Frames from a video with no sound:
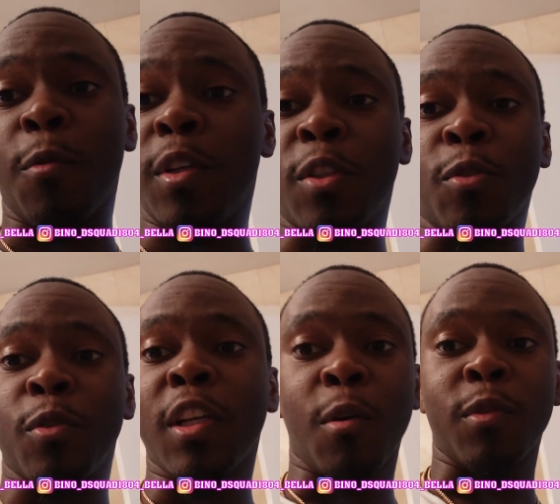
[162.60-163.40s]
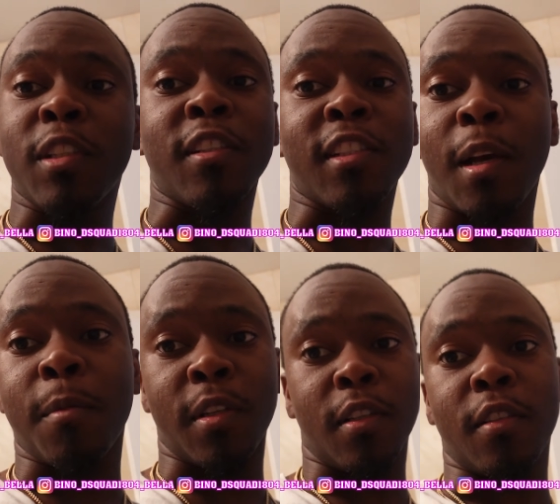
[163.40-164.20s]
I already showed y'all what the
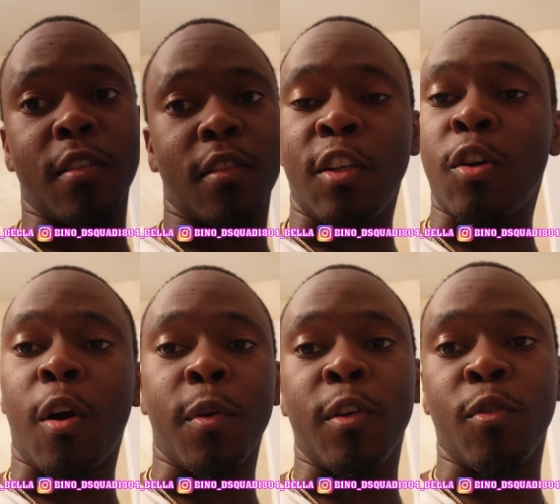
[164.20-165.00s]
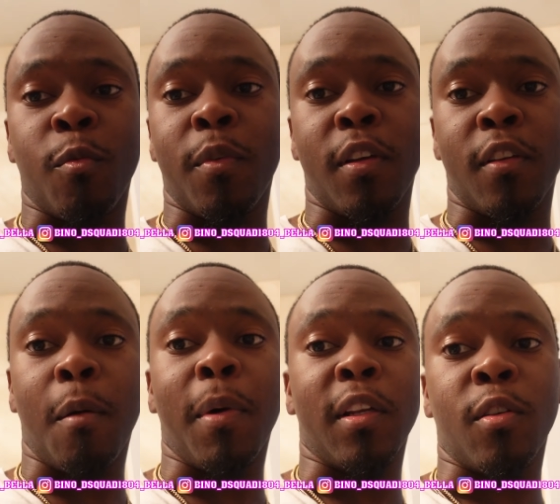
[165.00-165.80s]
assignment is, and you already know, man,
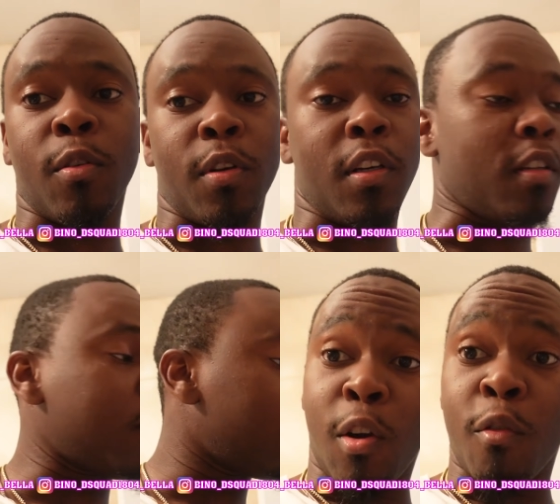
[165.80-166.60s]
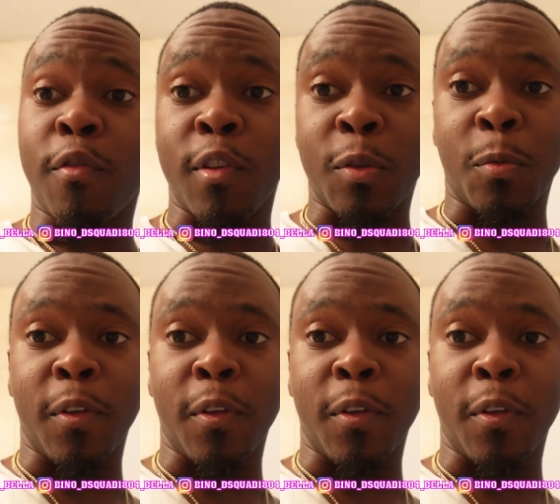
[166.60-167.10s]
I'm about to go ahead and go for this